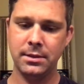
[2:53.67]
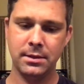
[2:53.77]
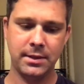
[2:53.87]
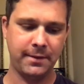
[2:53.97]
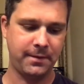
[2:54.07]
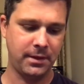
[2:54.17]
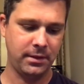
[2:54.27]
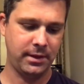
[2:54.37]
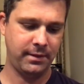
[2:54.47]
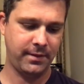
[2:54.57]

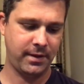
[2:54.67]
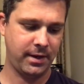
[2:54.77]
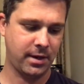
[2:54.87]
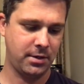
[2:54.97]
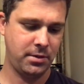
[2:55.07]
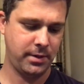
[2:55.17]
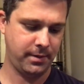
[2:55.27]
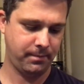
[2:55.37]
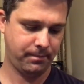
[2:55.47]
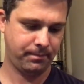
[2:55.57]
definitely very cartoony.
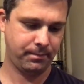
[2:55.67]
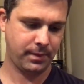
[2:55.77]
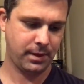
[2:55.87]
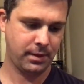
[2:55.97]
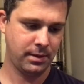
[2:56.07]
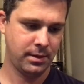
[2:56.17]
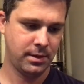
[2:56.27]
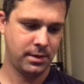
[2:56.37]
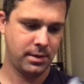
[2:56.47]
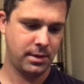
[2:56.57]

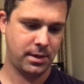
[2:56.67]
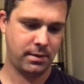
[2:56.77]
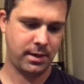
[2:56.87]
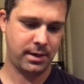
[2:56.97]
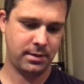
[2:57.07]
Alright,